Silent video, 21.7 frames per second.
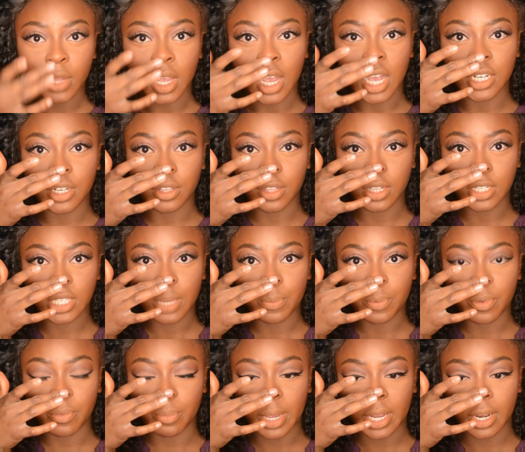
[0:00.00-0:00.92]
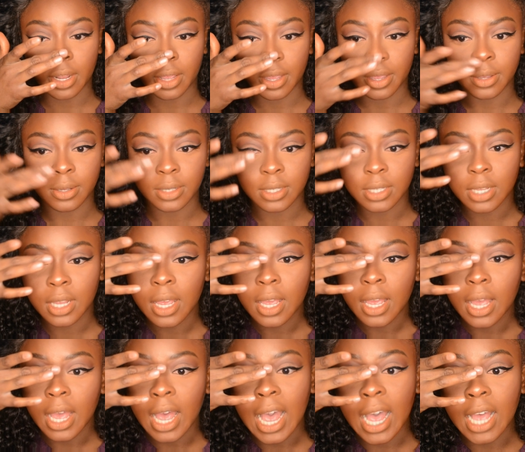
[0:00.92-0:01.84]
I do the tip of my nose
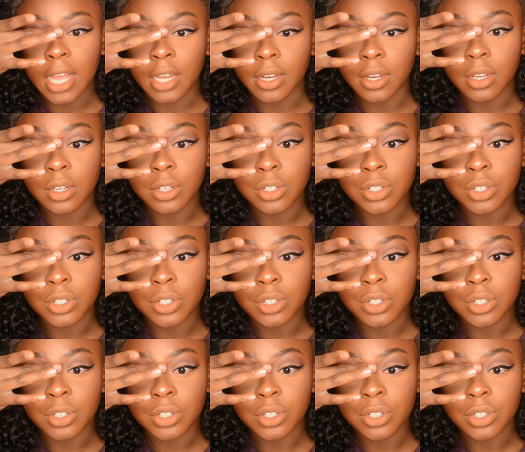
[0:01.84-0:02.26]
and